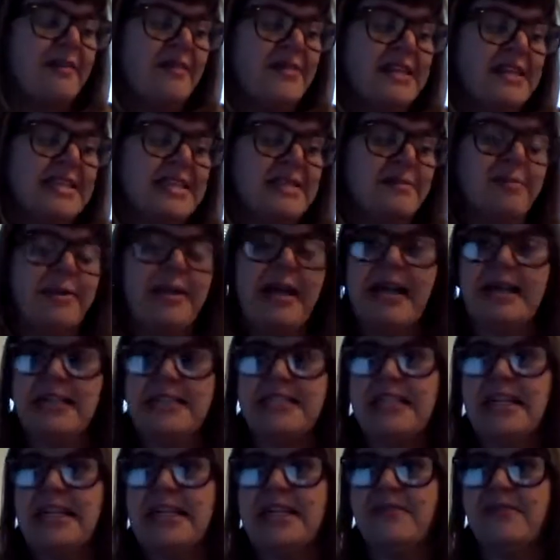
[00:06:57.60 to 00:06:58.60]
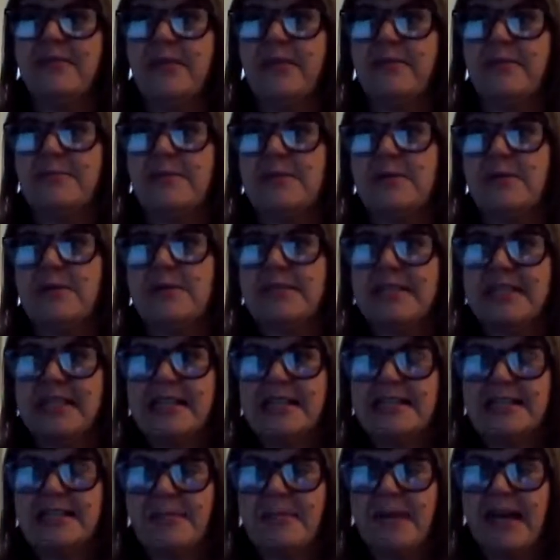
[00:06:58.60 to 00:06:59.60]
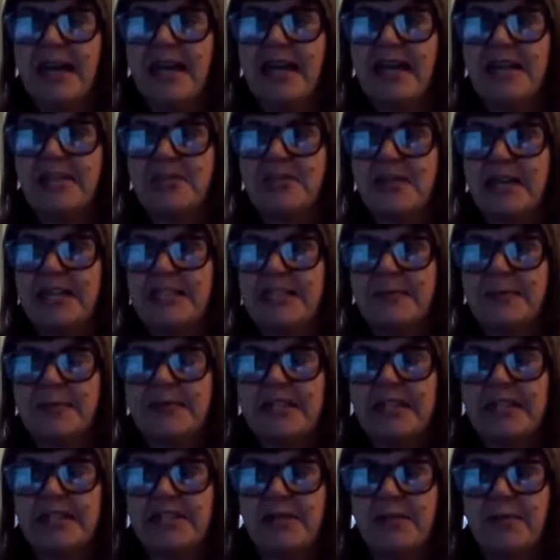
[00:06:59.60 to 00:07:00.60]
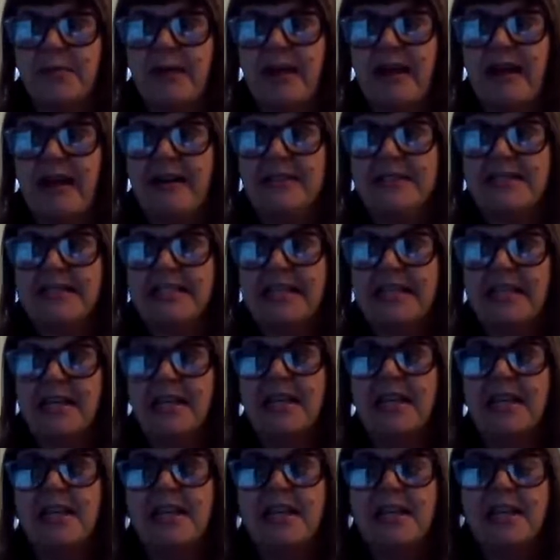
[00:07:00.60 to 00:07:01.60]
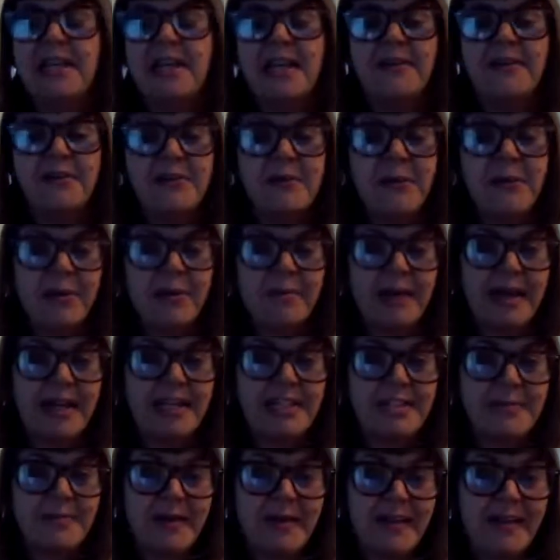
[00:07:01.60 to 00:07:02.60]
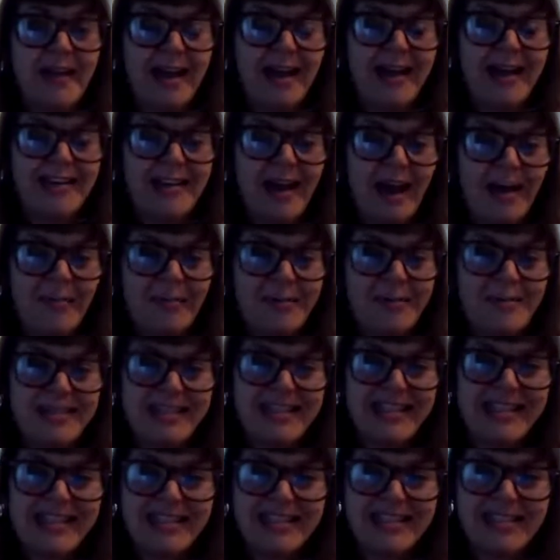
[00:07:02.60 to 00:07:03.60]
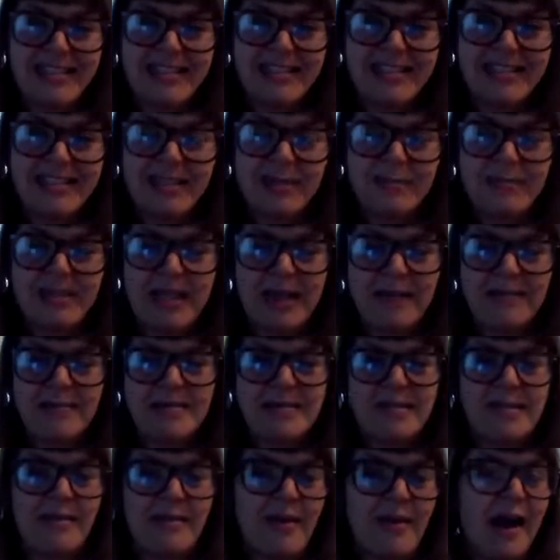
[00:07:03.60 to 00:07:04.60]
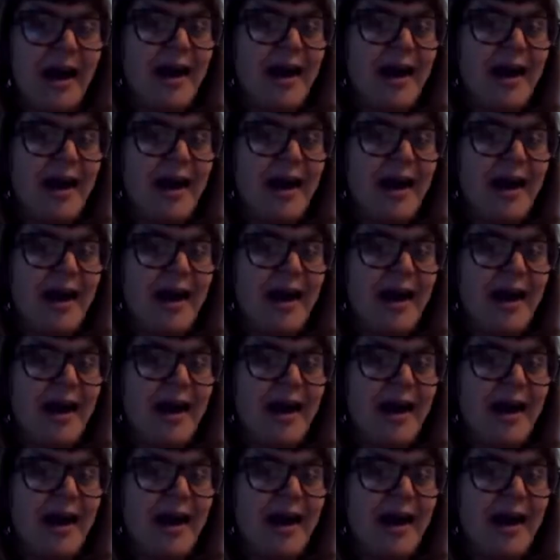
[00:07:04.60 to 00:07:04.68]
the supply chain, from sourcing and demand, transportation, warehousing, inventory management, and optimization. Sometimes